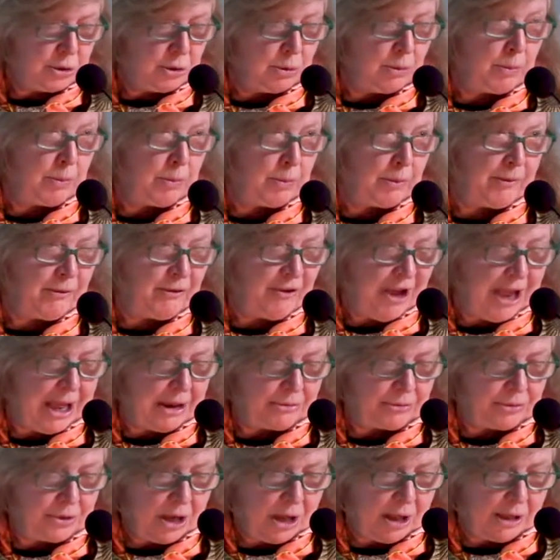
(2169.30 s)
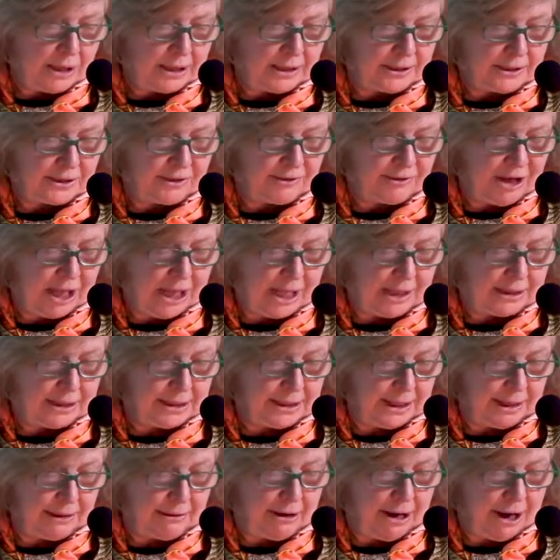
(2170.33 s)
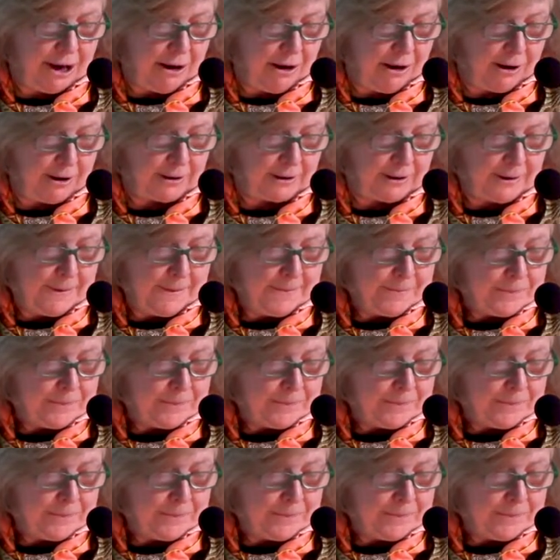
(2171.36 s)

to a profound knowledge of culinary art,